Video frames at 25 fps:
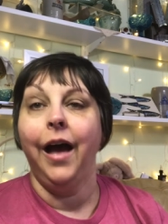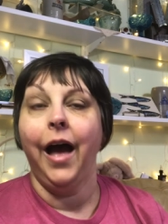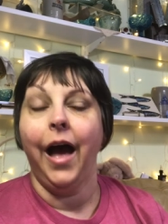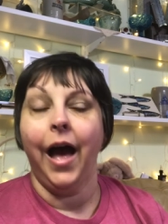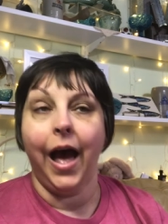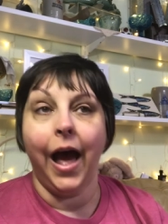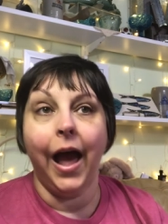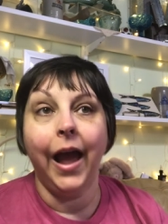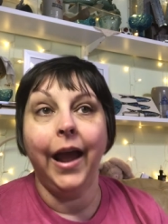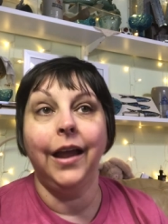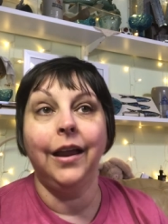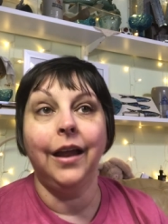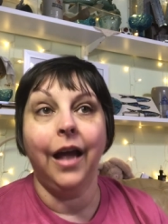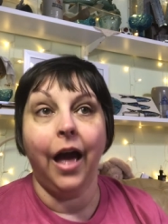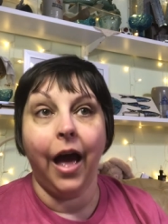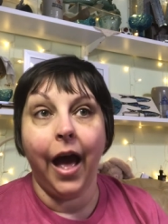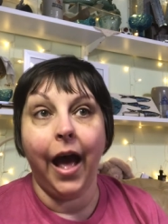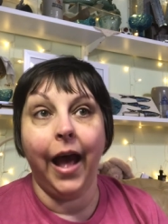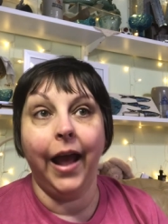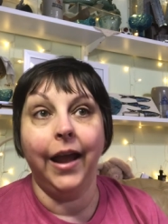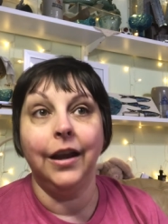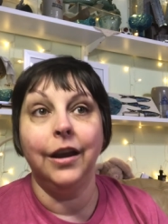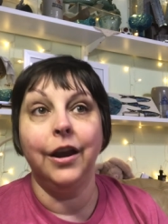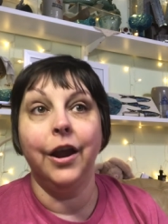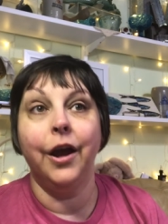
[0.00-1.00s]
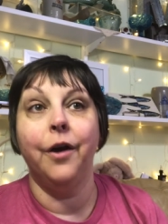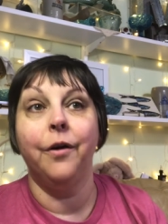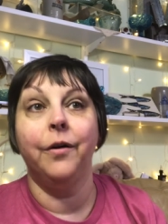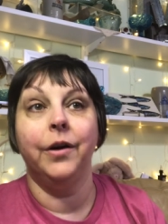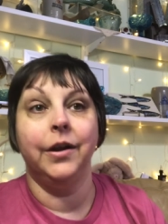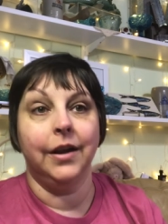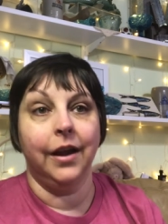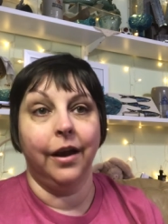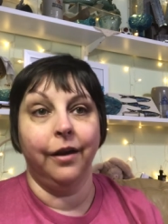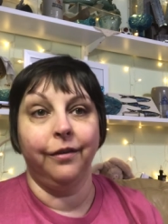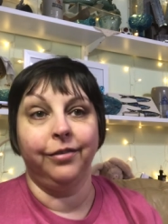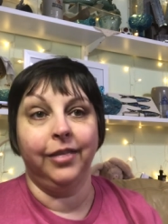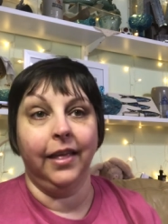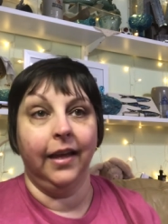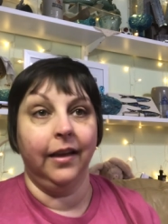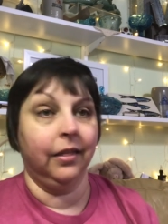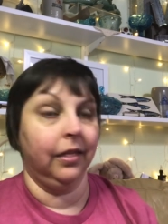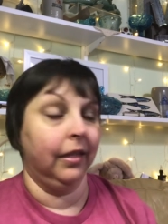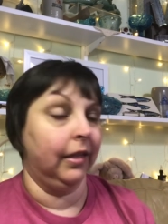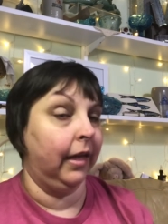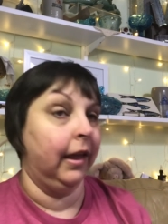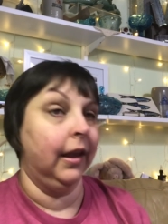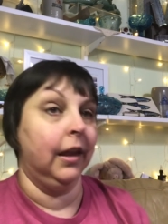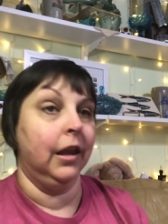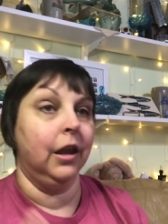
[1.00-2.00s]
I, I know enough that
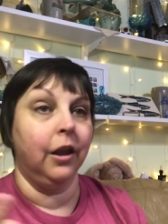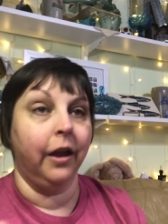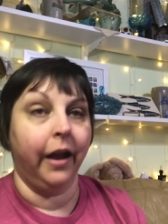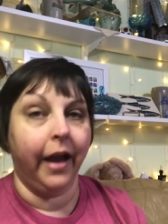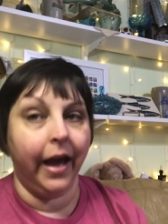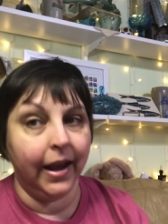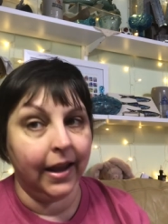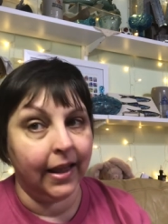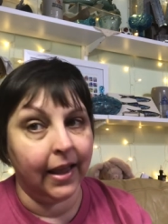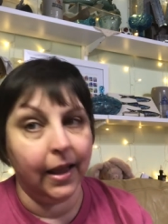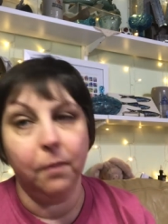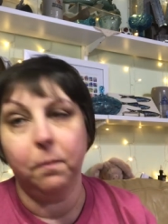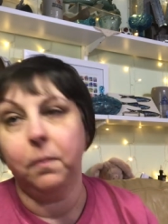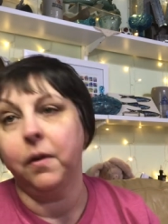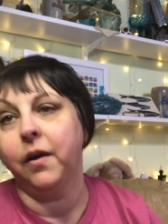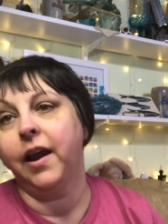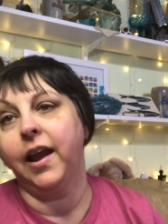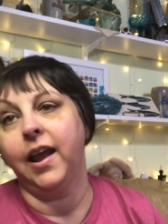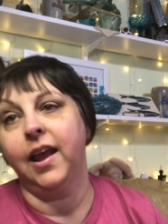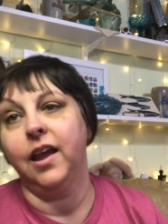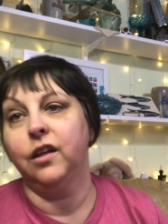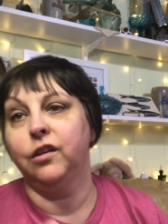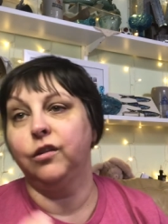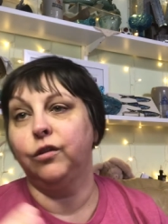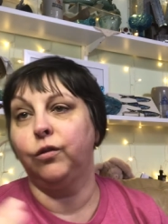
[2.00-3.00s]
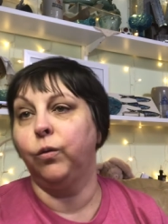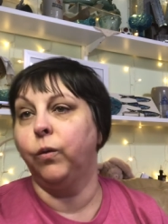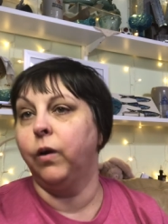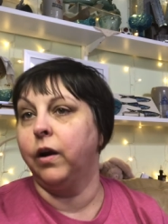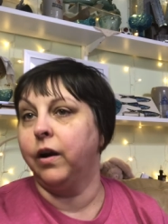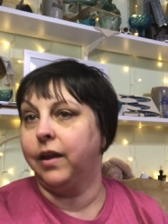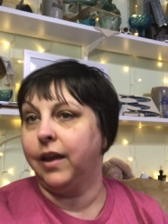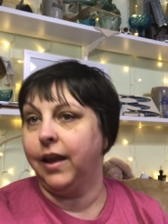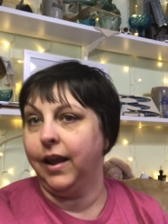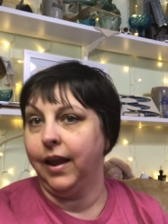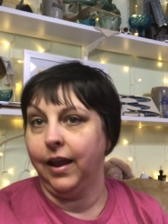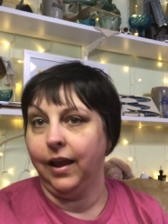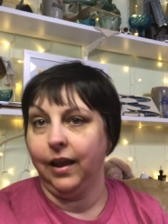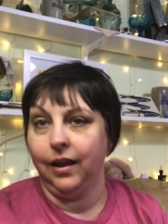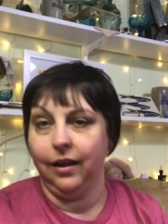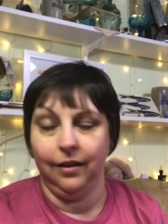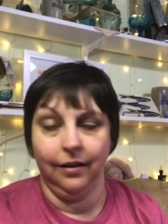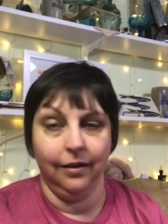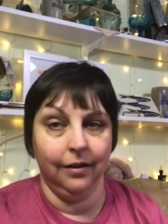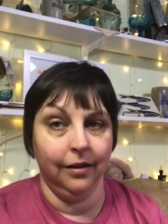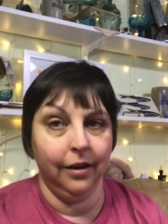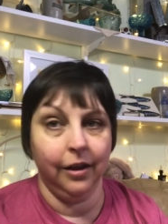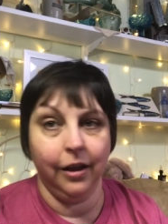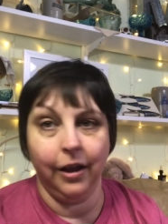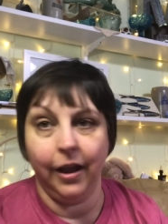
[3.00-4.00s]
like you got to keep your hands
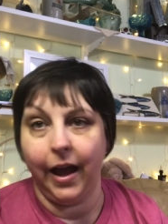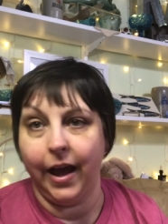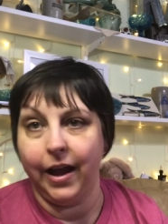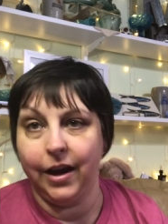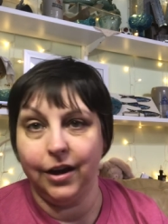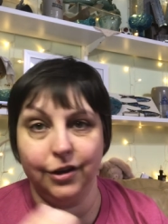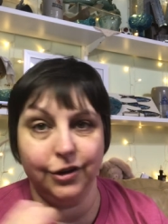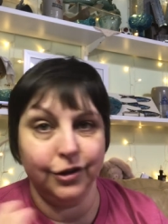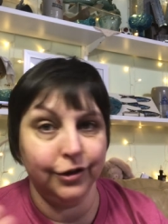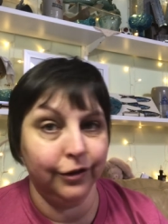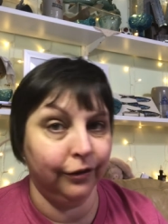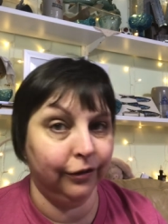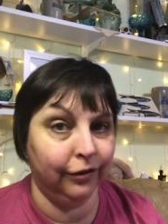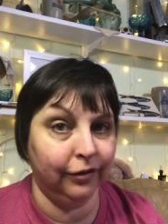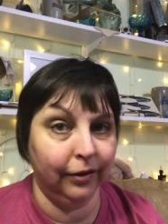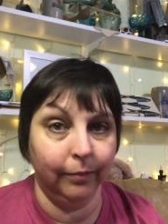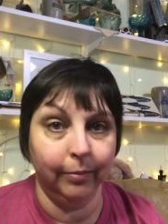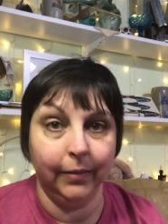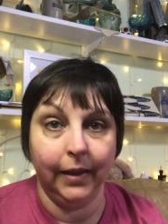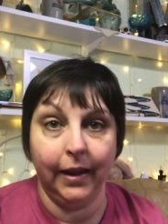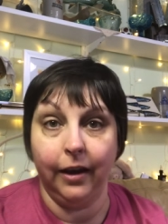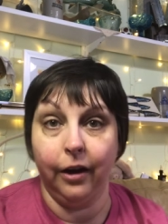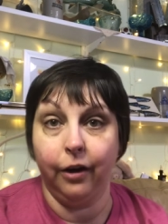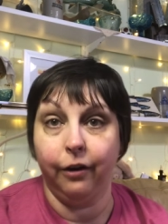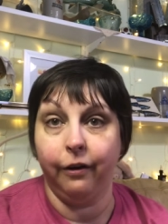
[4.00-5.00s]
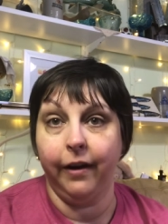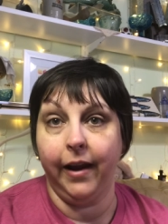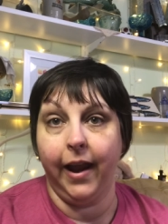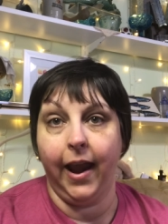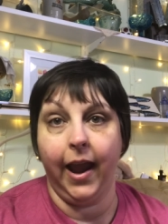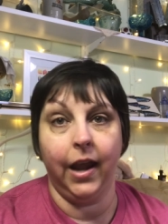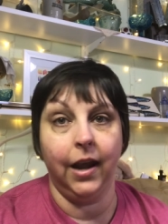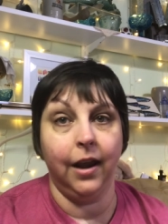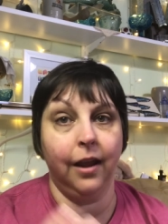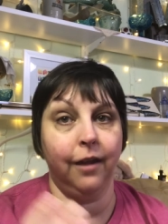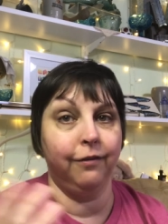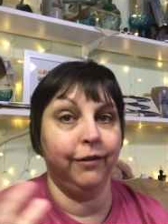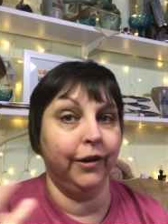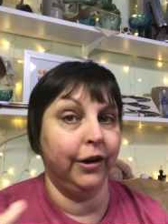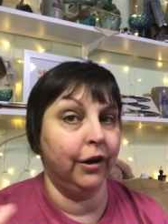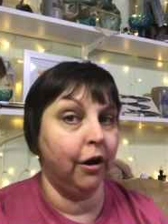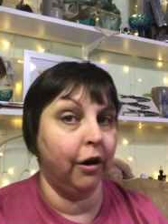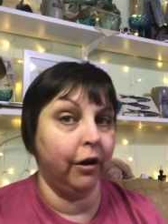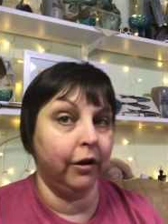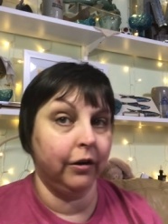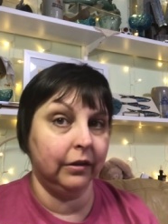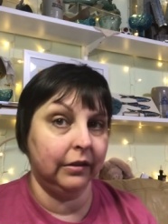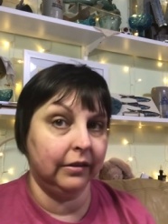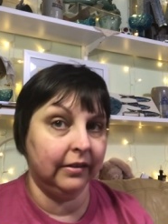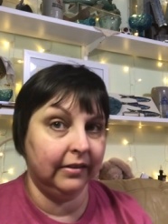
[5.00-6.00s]
working you got to do something creative and
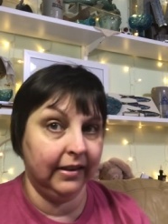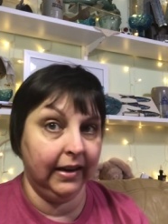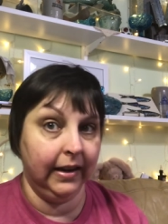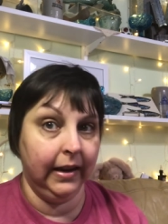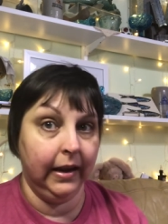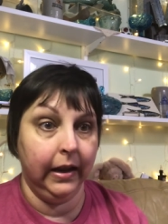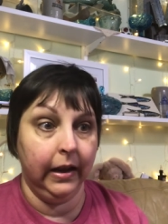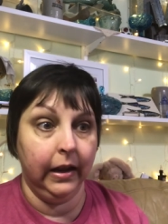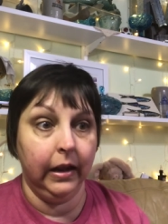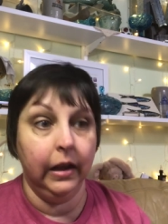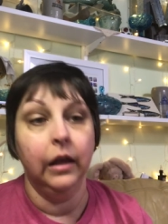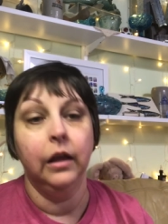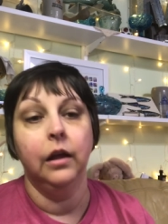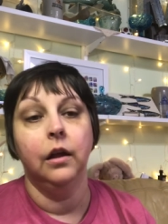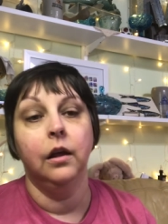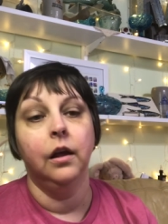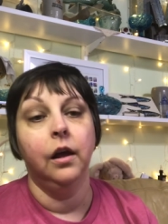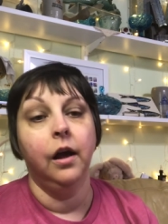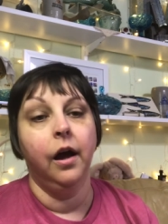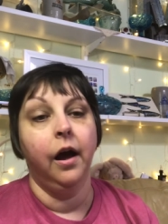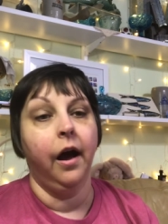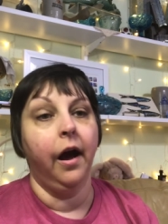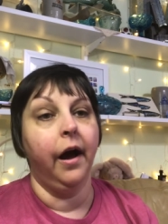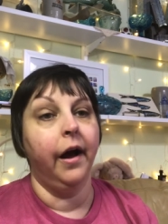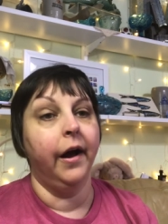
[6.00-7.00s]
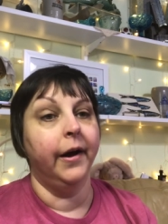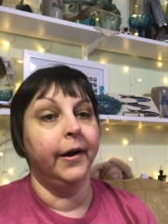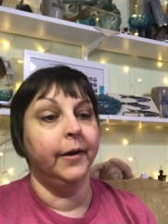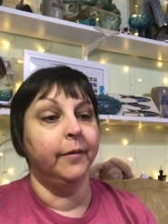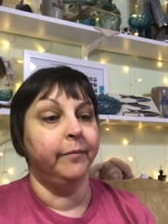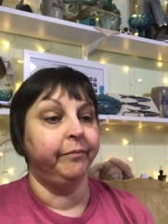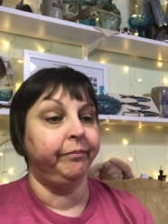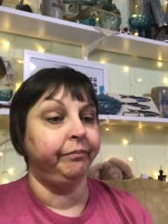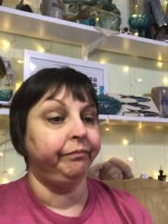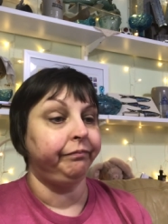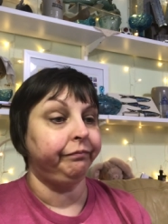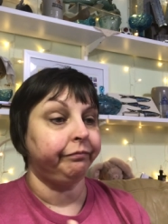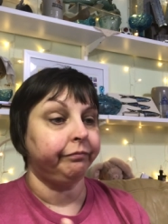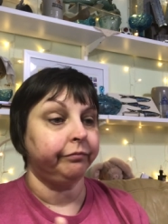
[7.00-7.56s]
artsy um,